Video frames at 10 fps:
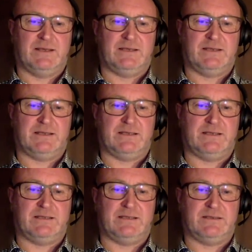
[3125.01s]
And
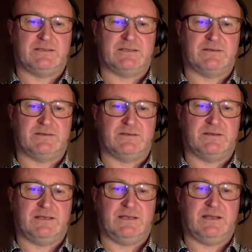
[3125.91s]

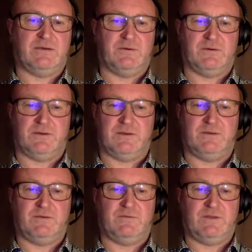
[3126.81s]
now,
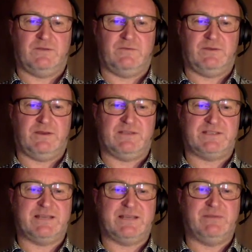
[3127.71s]
when you have the
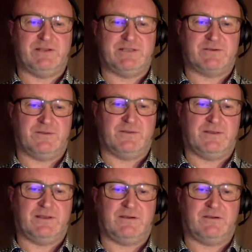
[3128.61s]
stabilizer on
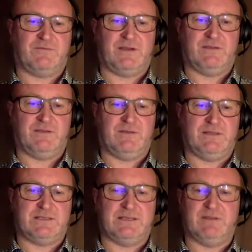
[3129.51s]
the R5,
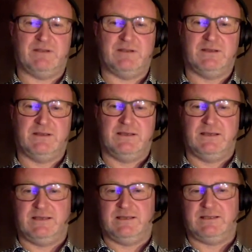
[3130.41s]
it's
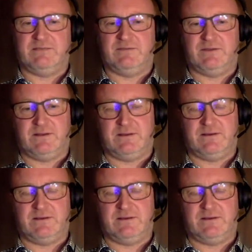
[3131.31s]
even